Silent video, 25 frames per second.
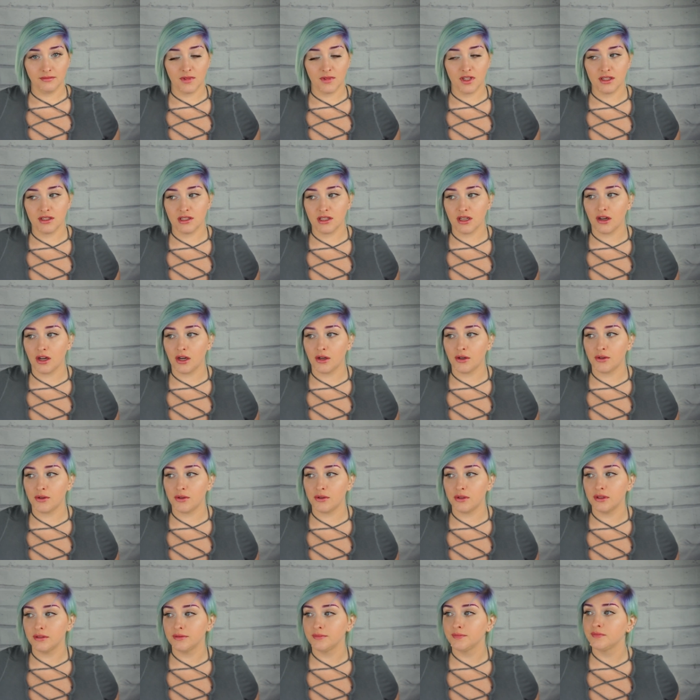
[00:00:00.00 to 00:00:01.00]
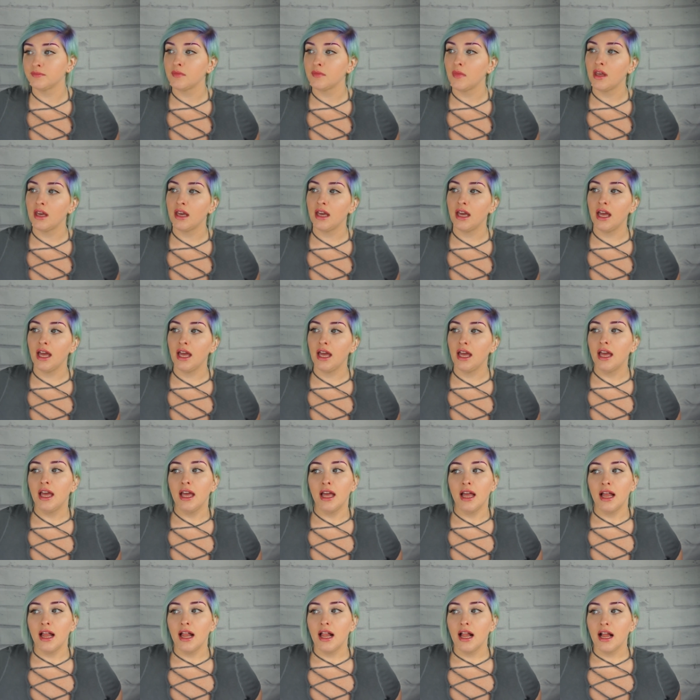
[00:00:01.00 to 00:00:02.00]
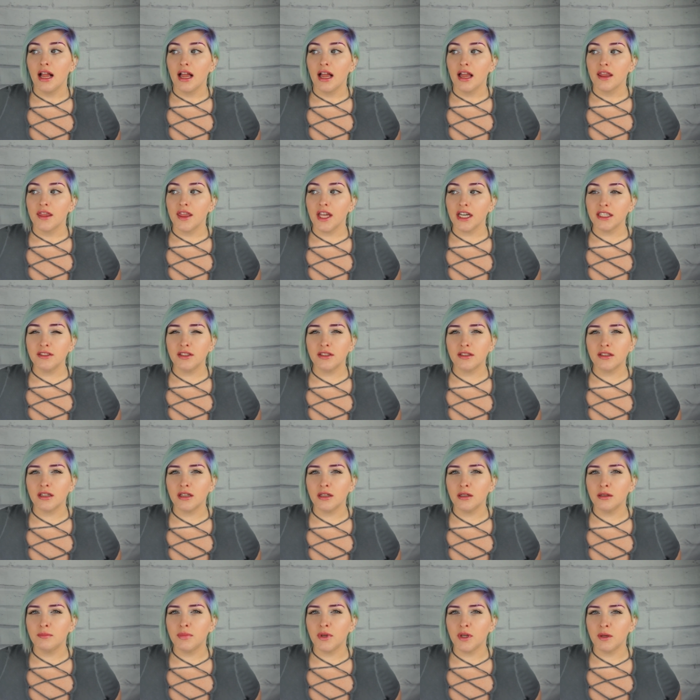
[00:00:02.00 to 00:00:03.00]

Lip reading: So that took up